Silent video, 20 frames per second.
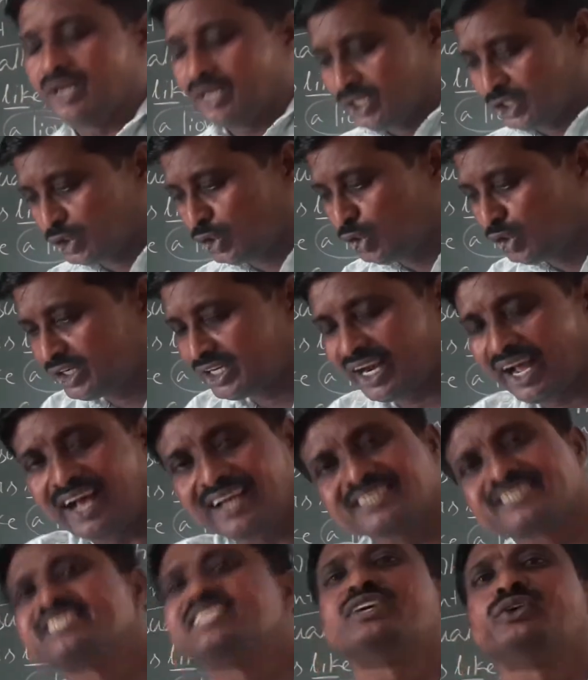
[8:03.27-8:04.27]
to
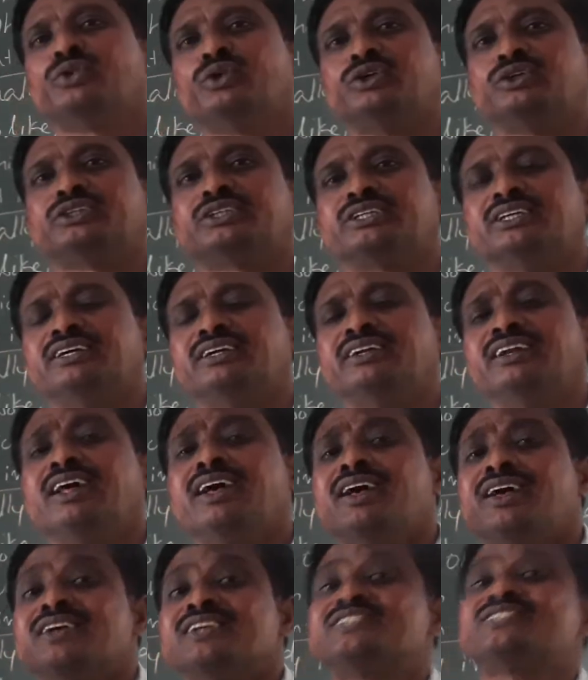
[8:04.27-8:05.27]
cross the ocean,
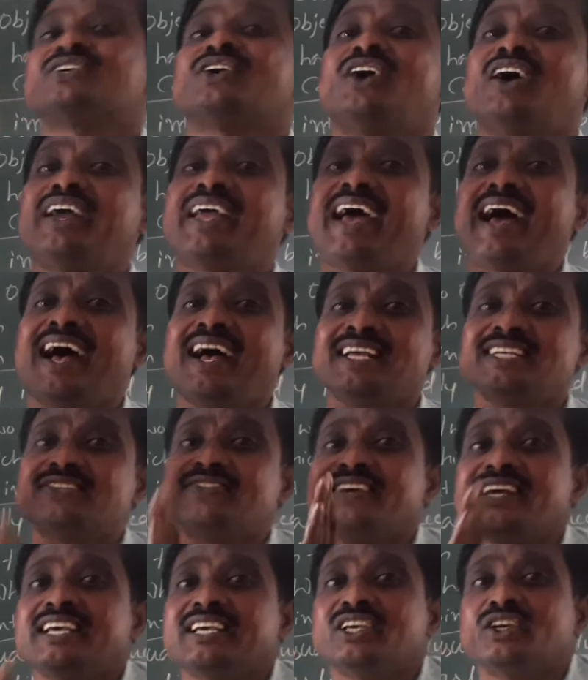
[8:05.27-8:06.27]
so as
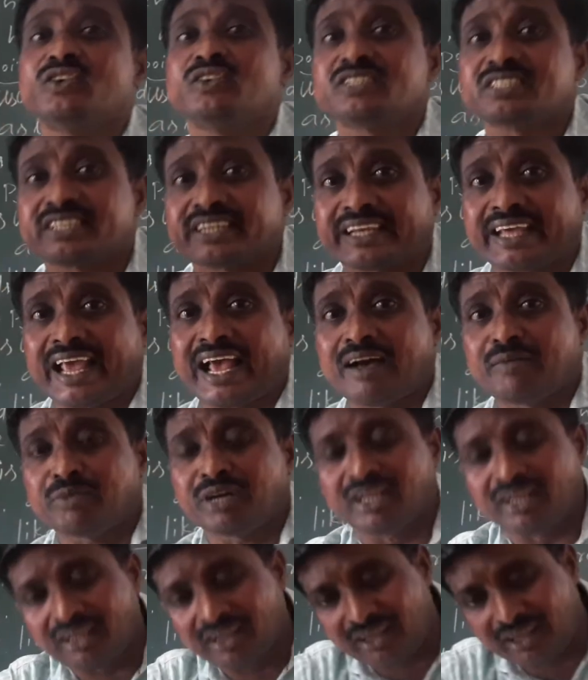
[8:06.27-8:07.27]
we used
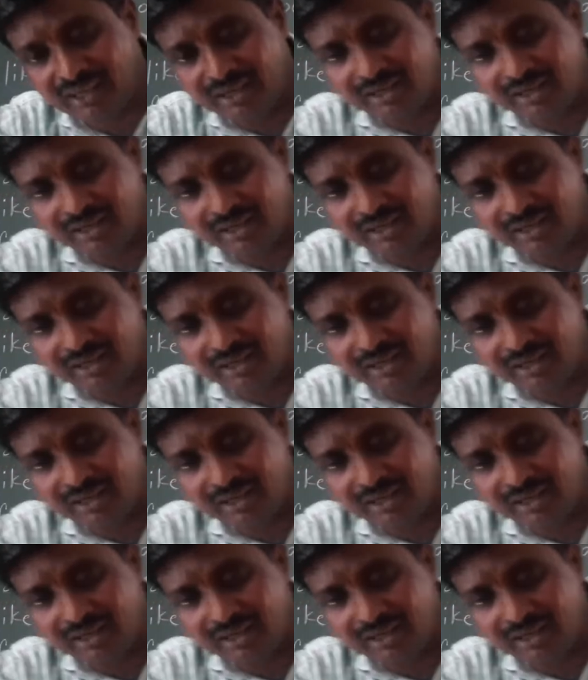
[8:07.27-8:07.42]
camel